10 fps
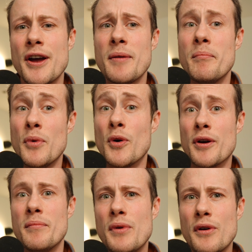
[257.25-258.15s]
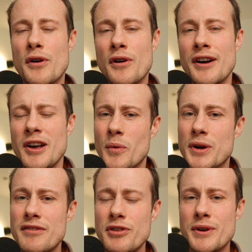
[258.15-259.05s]
more and more will
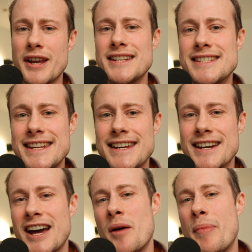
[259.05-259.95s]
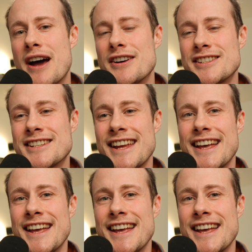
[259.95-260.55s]
give you an idea about